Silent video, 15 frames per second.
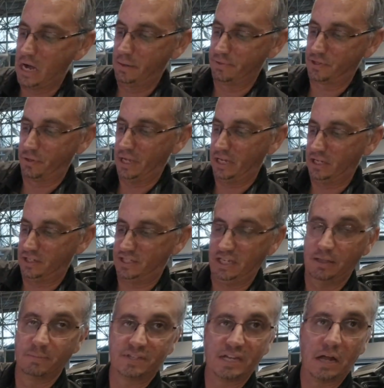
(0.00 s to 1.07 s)
so they can
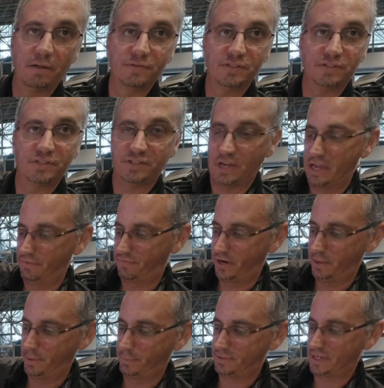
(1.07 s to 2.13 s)
see themselves and
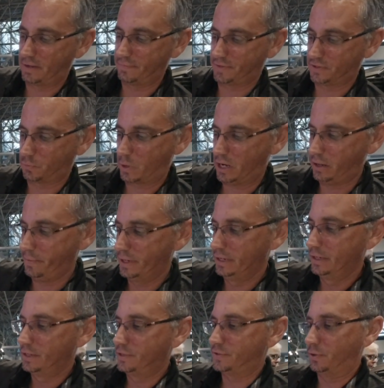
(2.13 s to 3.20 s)
frame themselves as well.
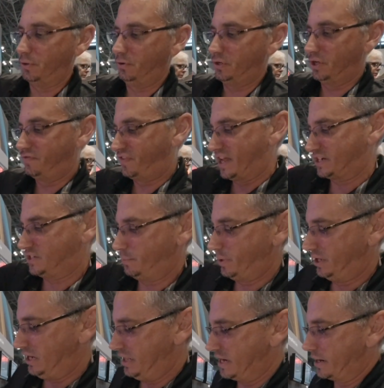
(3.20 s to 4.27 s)
So good
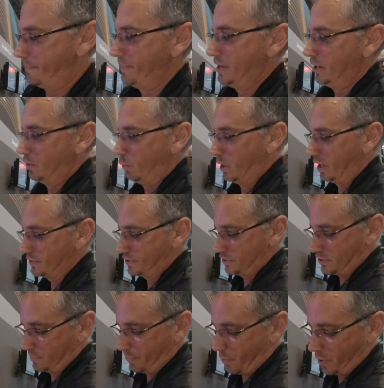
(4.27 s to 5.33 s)
flexibility there. We also
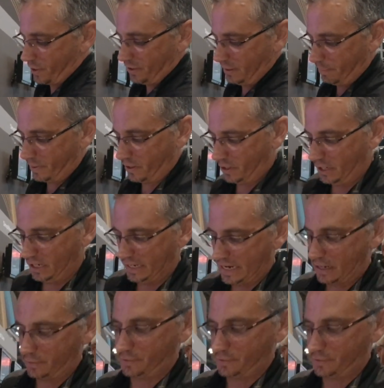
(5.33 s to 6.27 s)
support the ability now